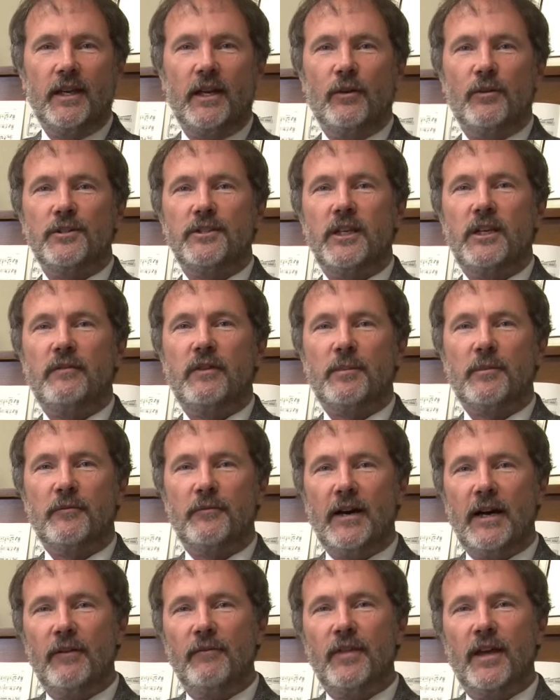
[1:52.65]
and receive up to
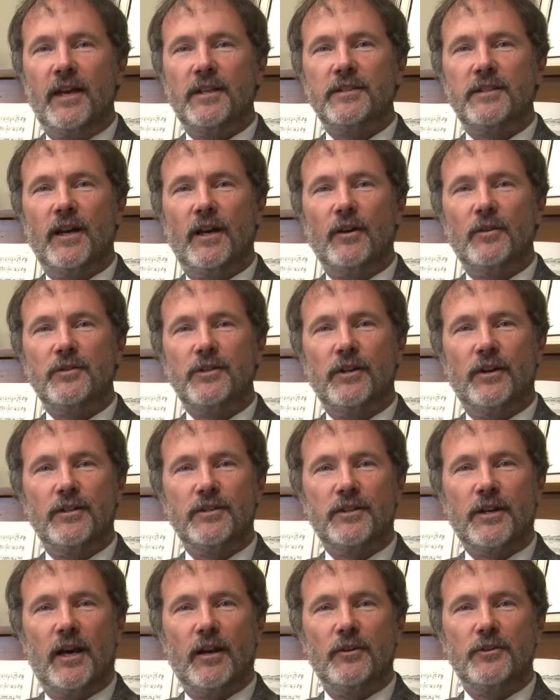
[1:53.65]
$5,000 a year in
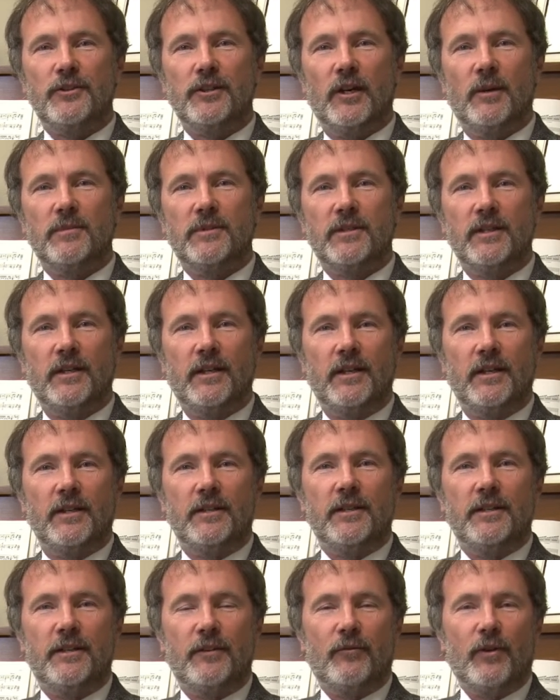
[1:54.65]
scholarships
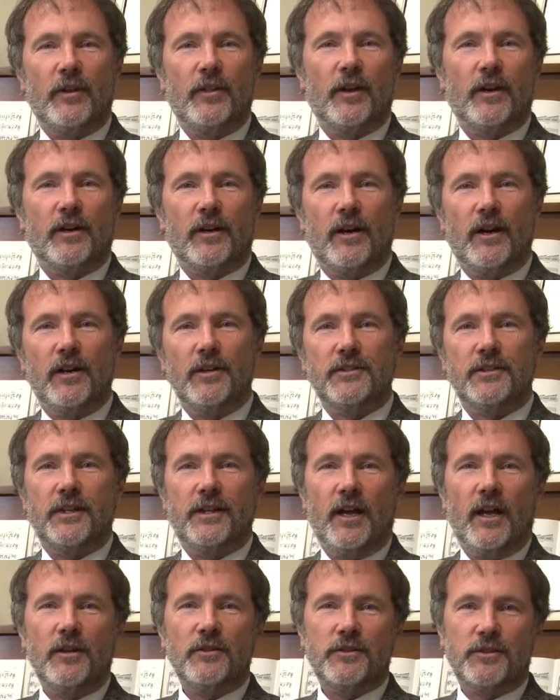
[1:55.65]
to defray their cost.
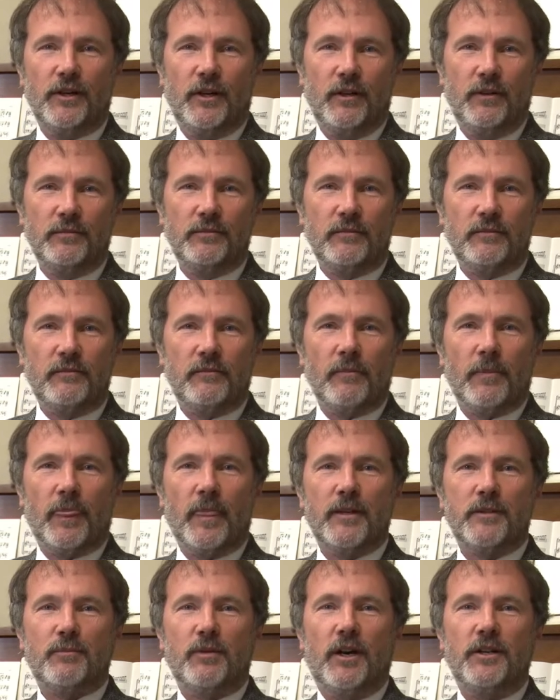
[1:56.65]
And also,
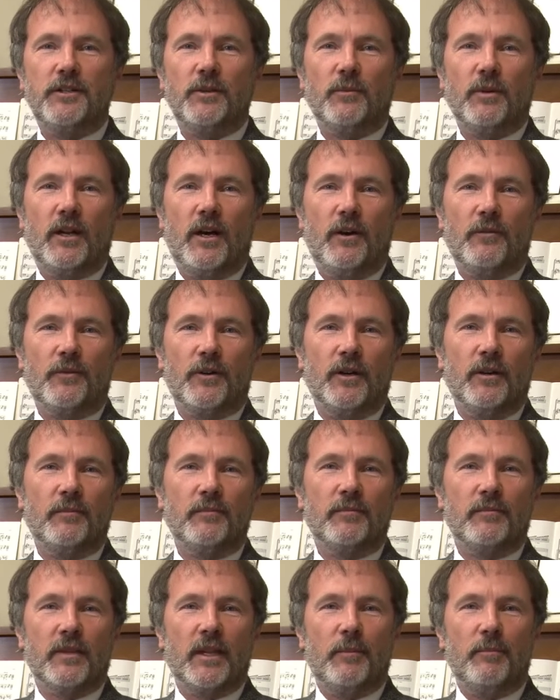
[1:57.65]
this project will offer
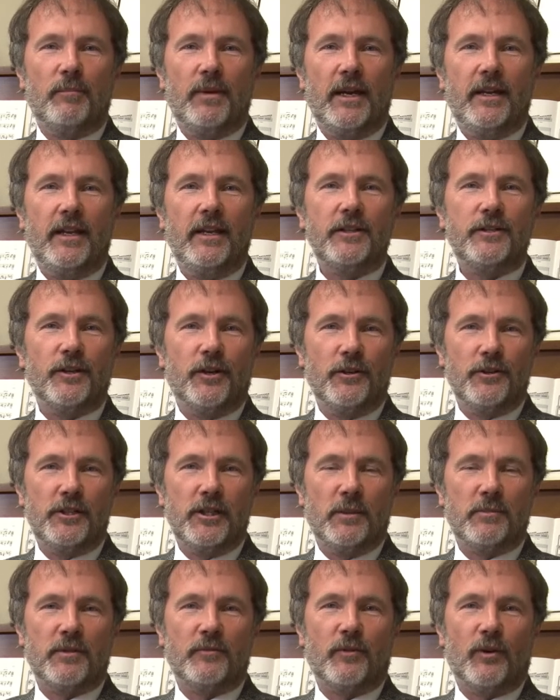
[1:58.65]
paid
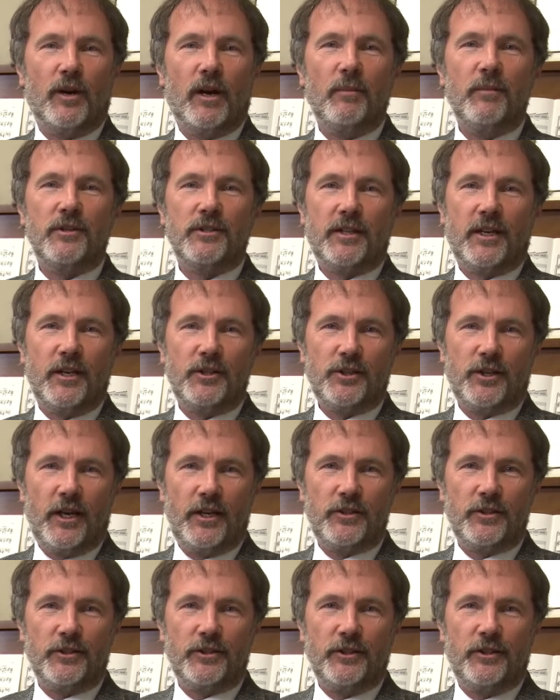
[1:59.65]
internships for our music
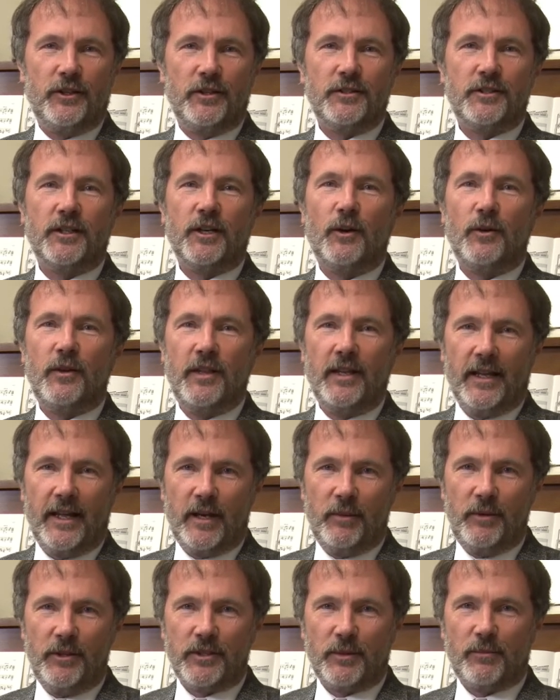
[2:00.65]
education students to go to the
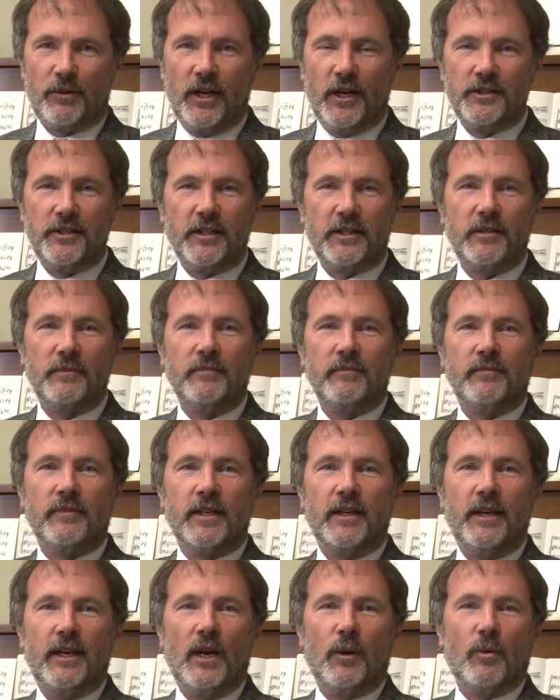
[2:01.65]
Atlanta Music Project
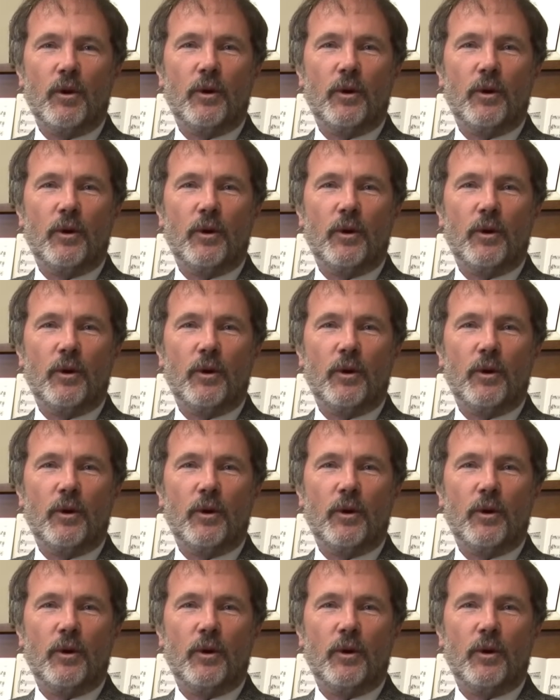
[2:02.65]
and